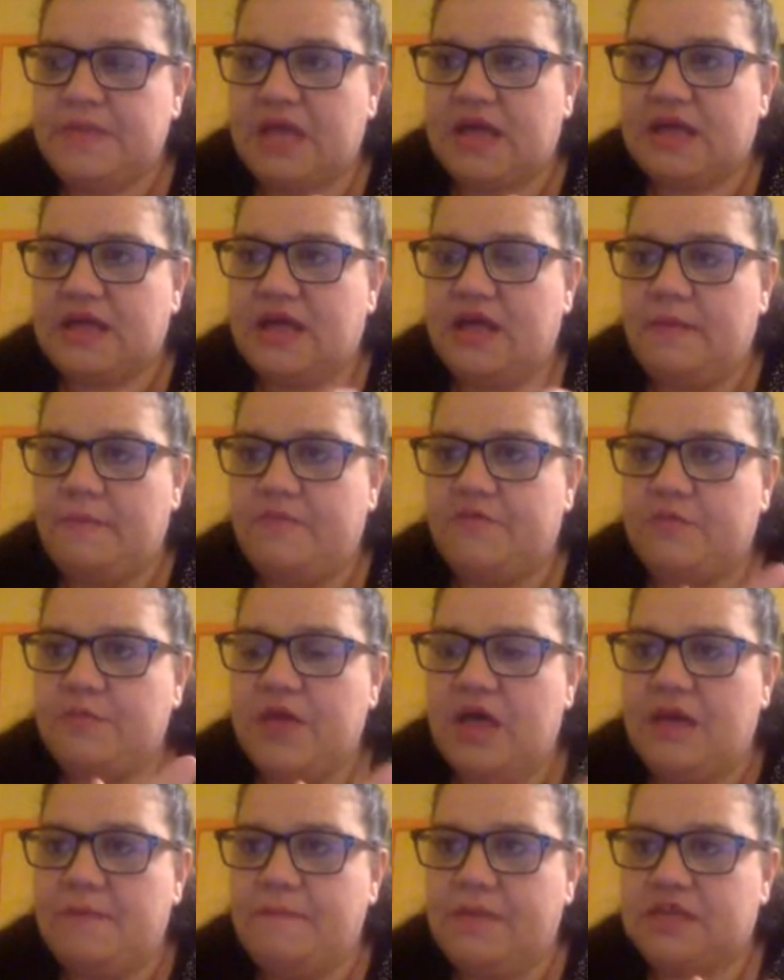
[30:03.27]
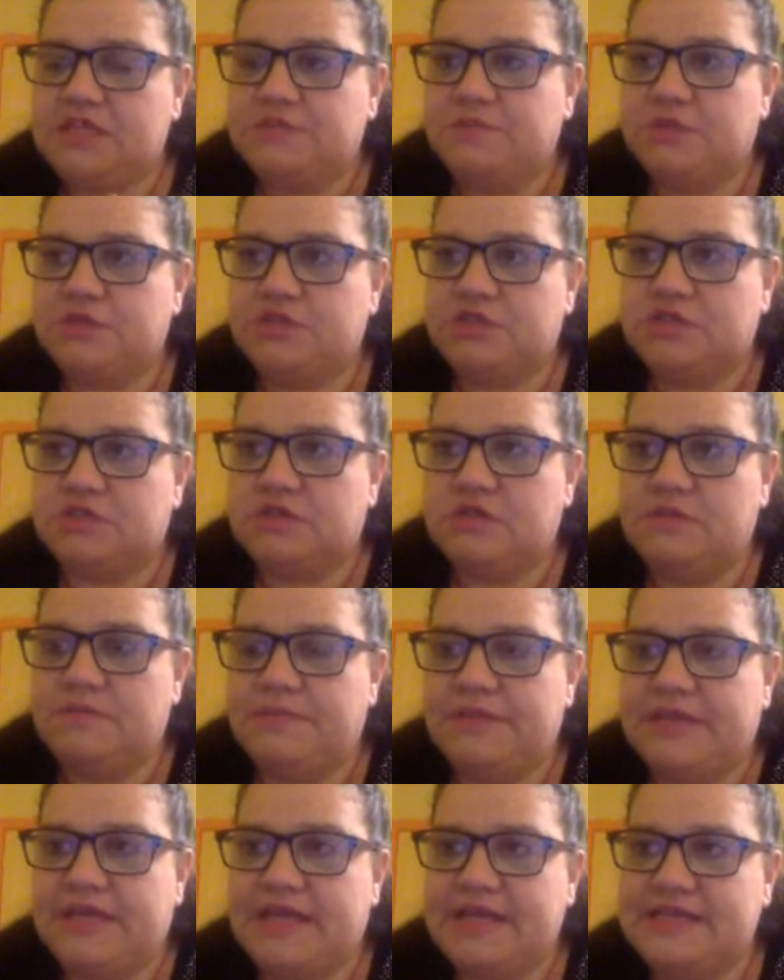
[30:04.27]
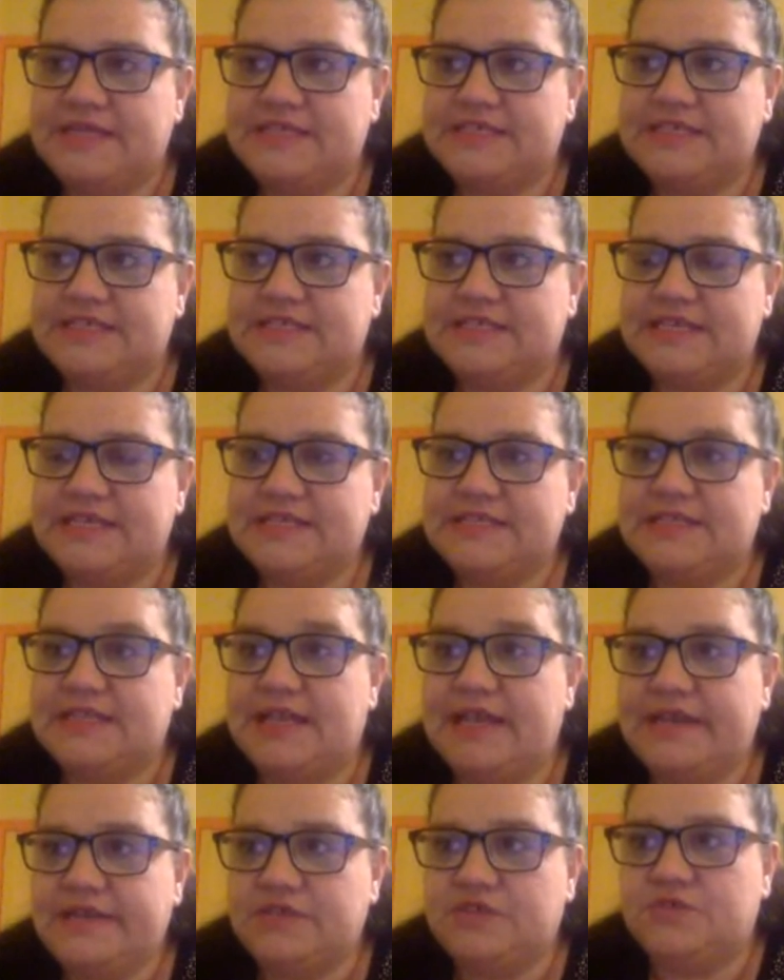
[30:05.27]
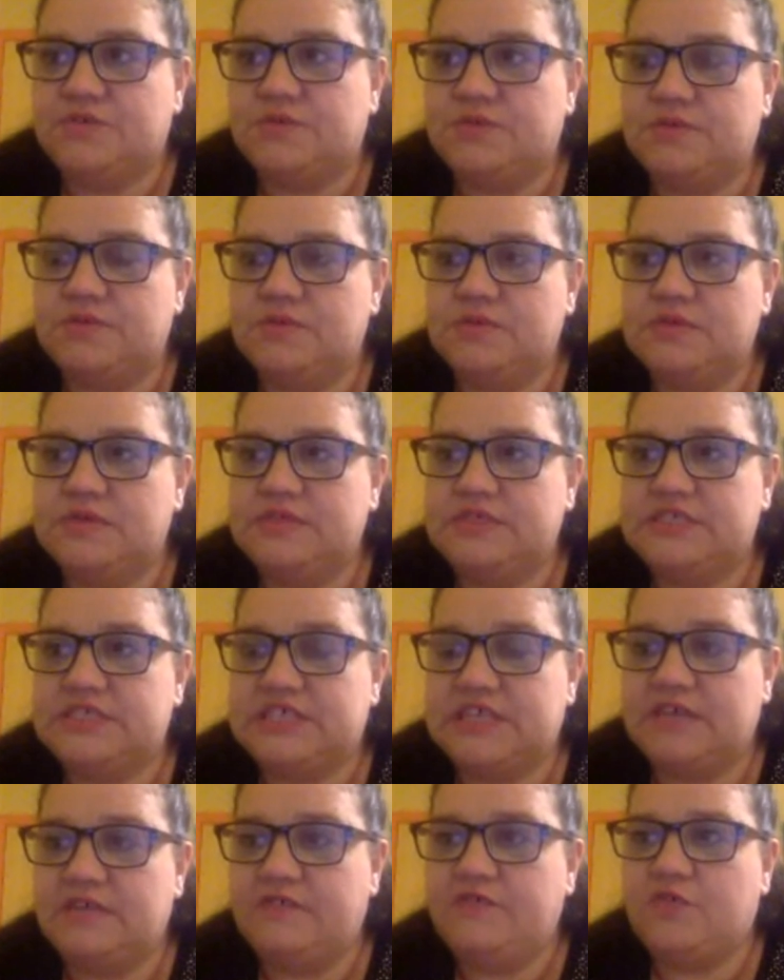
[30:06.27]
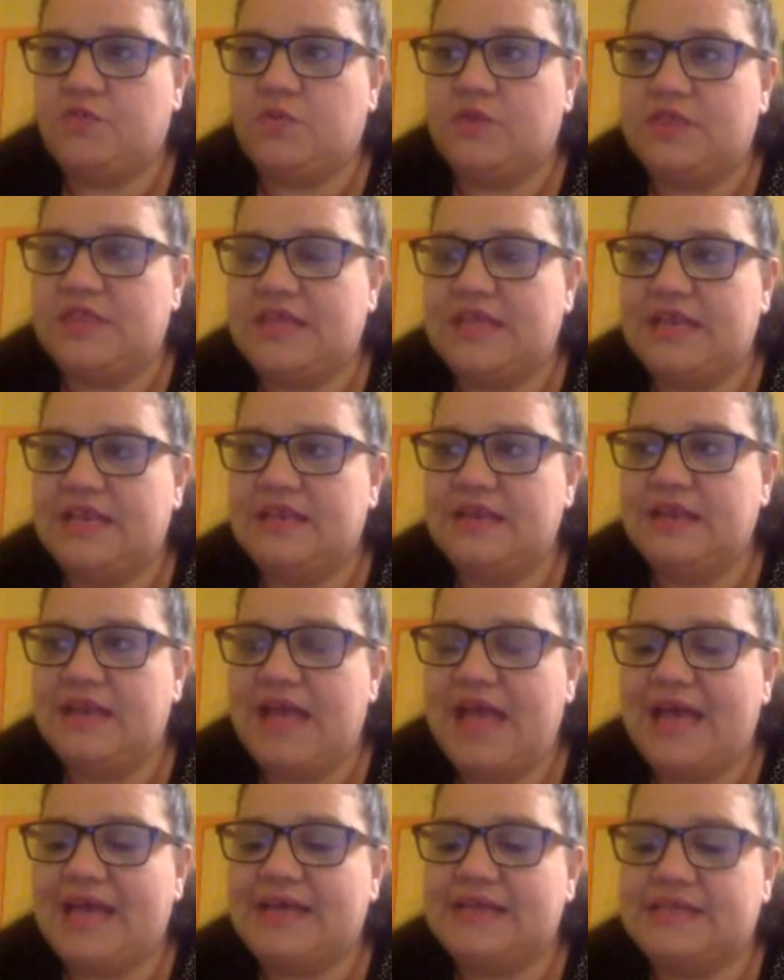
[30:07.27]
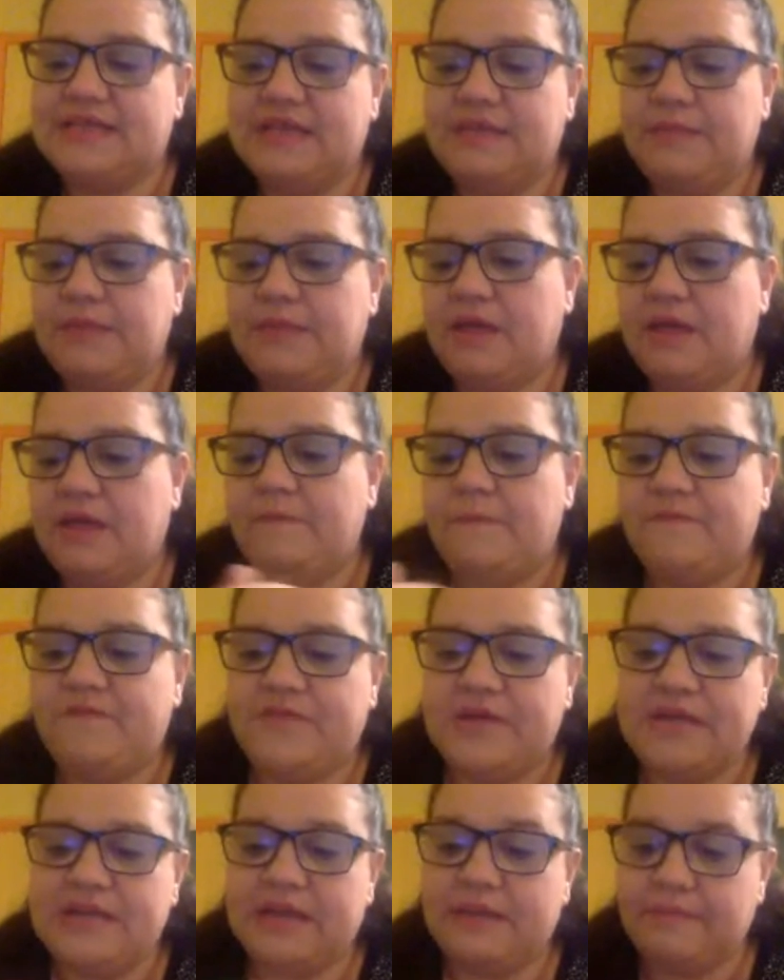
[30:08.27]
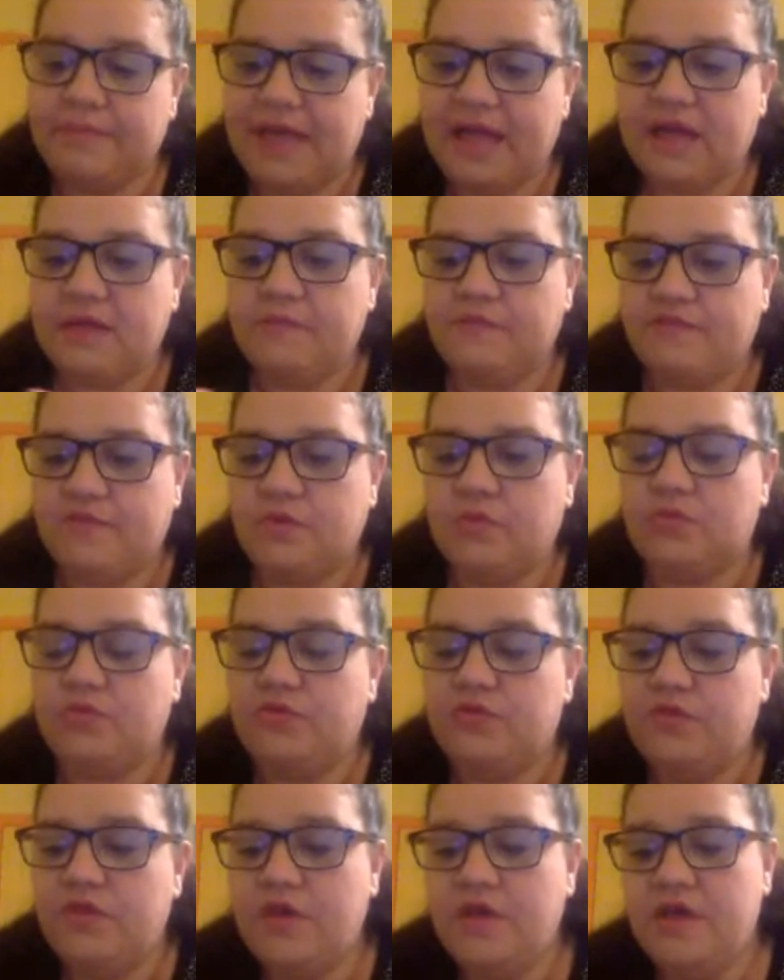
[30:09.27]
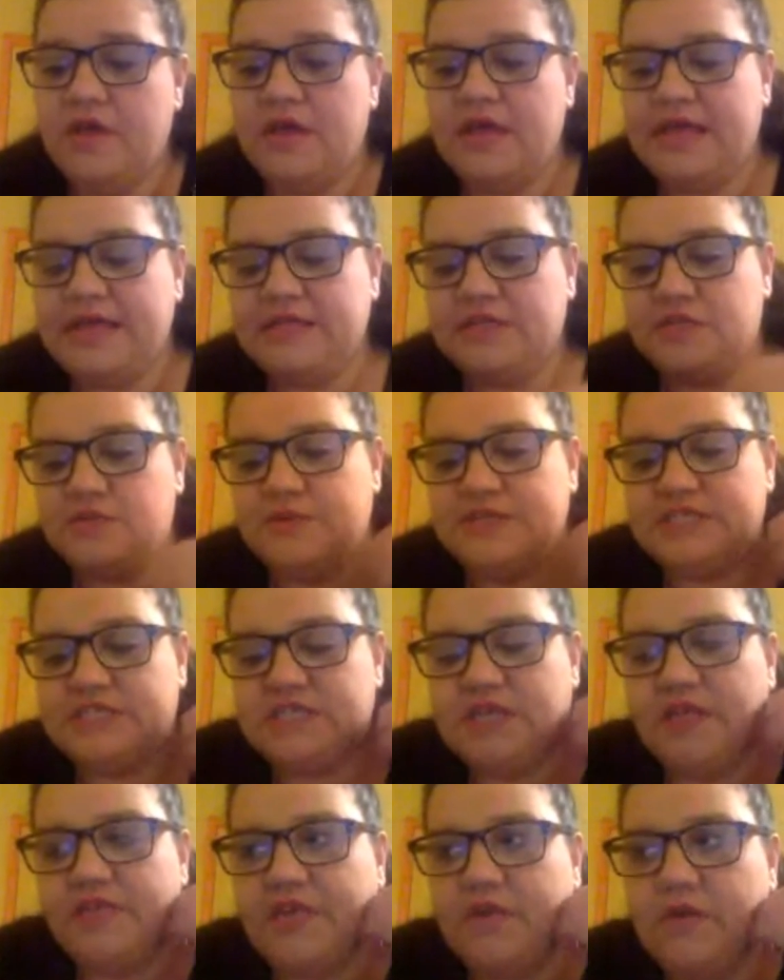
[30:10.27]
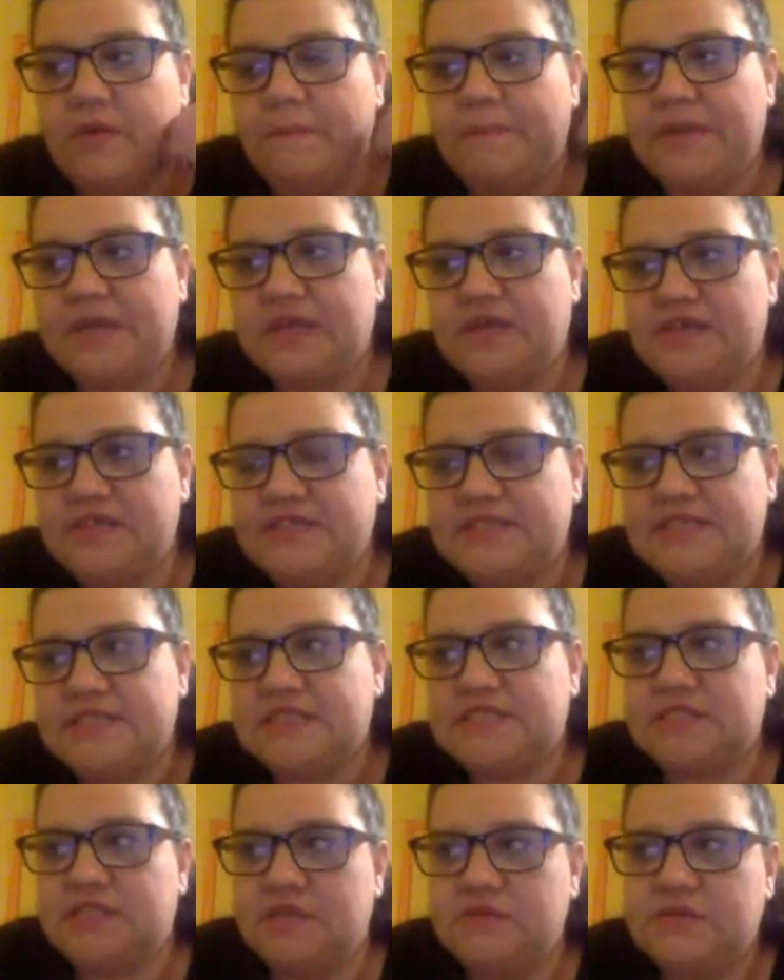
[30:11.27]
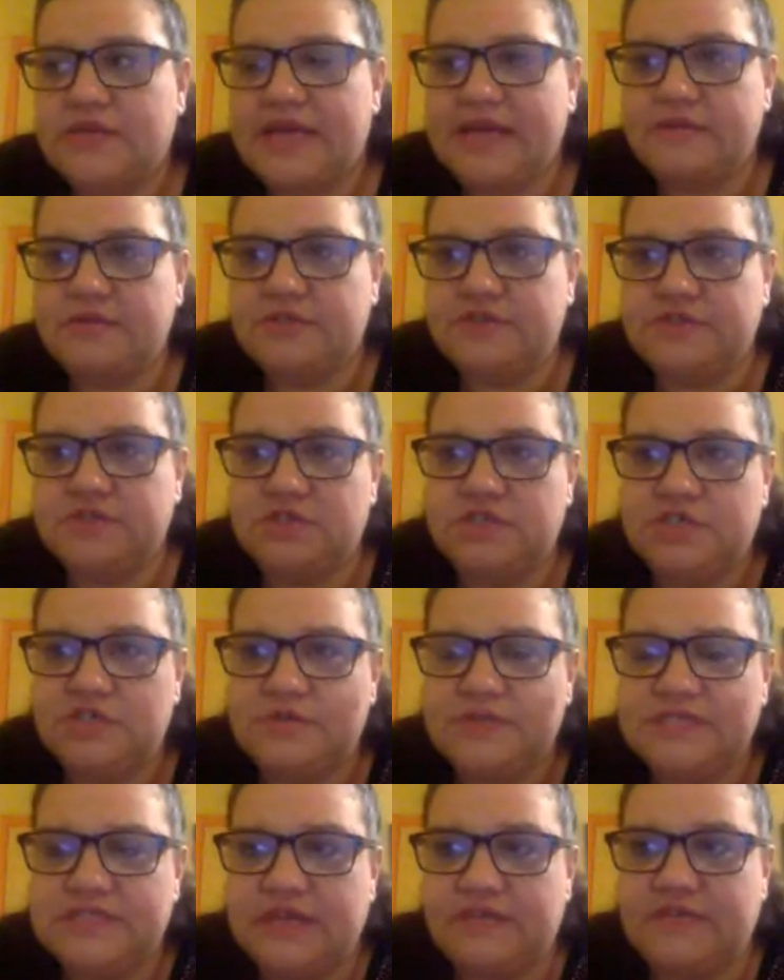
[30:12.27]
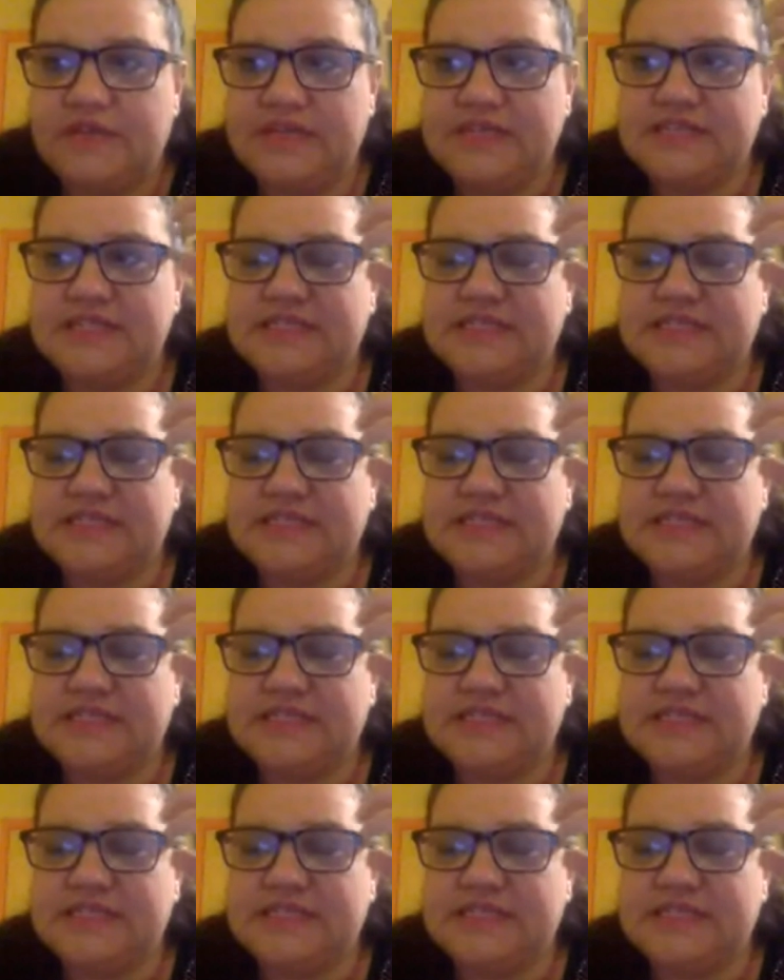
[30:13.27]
come from a much more sort of complicated intellectual shift within academia, feeding back and forth into each other. And because it's so counterintuitive, and